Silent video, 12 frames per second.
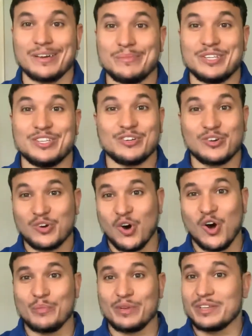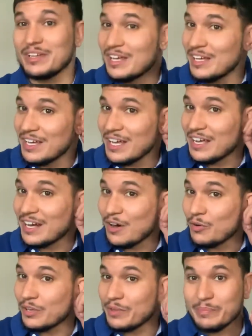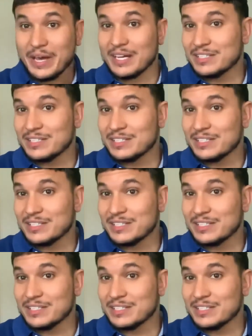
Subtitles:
I mean, you could call me and I'll get back